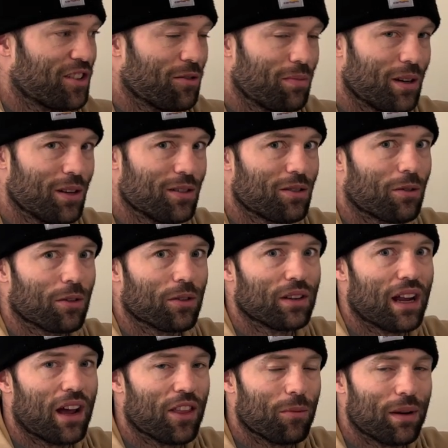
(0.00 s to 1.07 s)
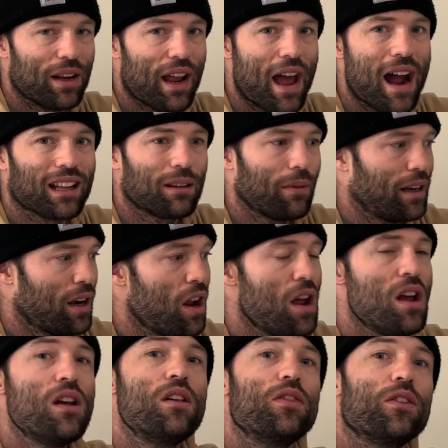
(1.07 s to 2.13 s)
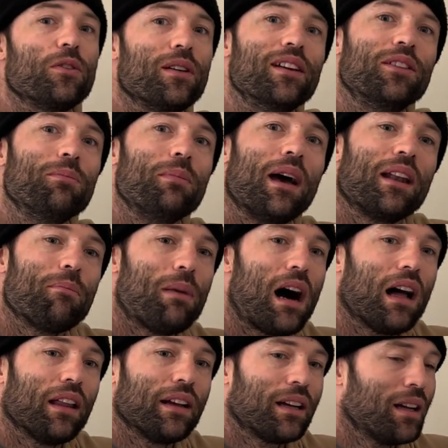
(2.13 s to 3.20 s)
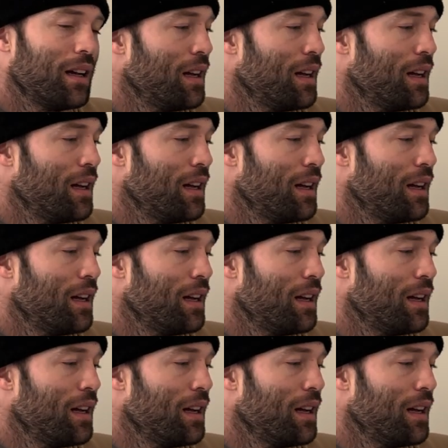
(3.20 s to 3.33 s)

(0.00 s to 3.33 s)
they're being torn down, they're being activated there is metabolic